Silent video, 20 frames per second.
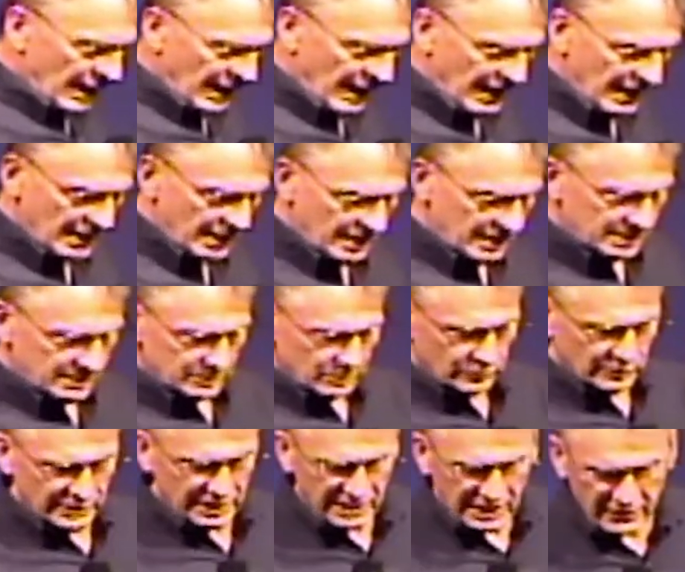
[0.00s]

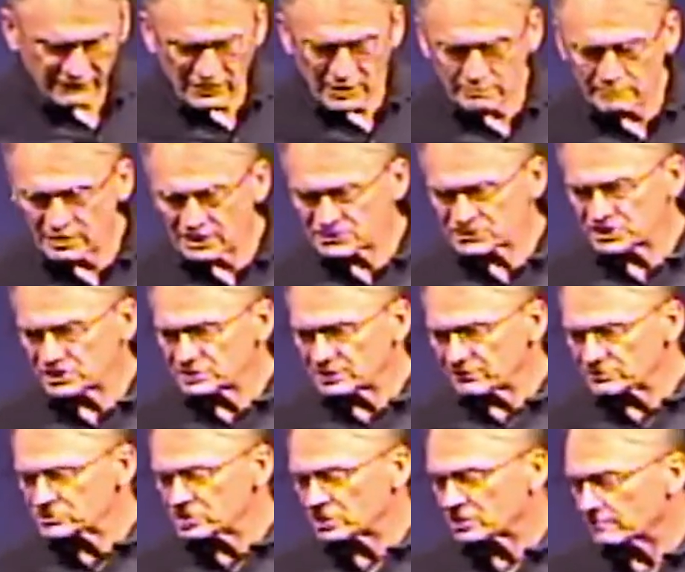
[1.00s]
And when I gave that message, I
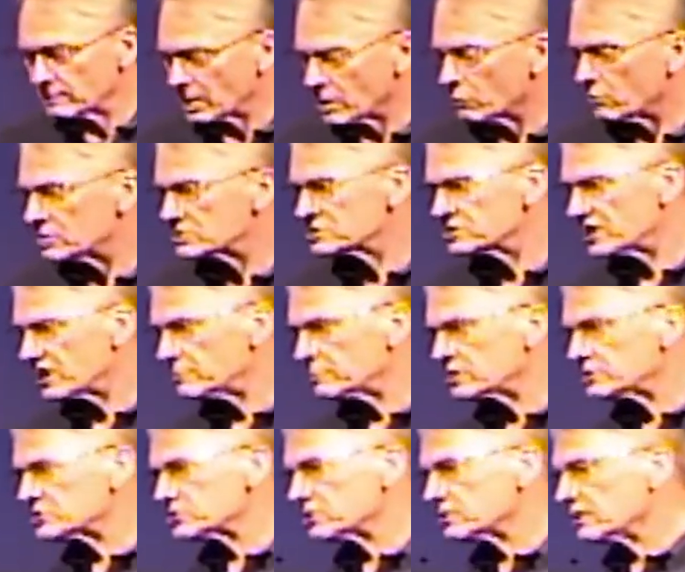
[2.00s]
was talking about what time
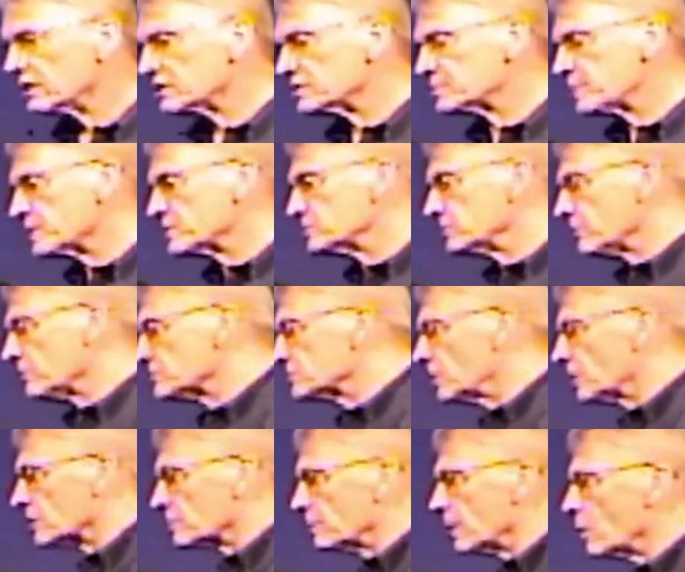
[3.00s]
is it, and especially I was
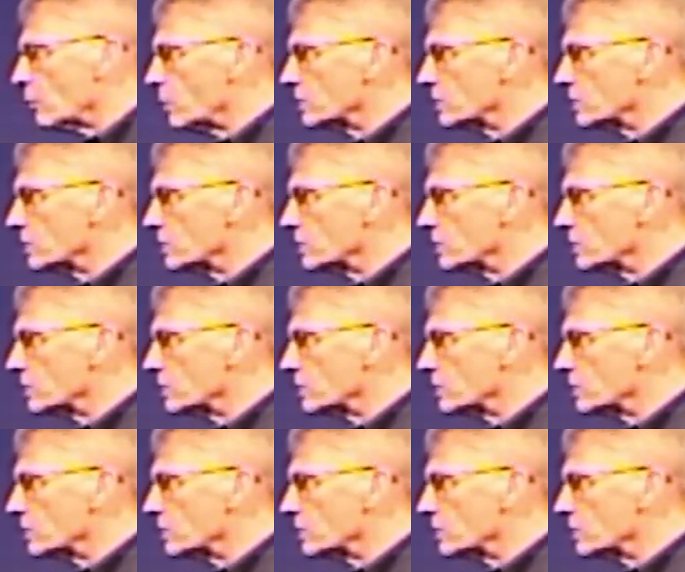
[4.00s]
talking about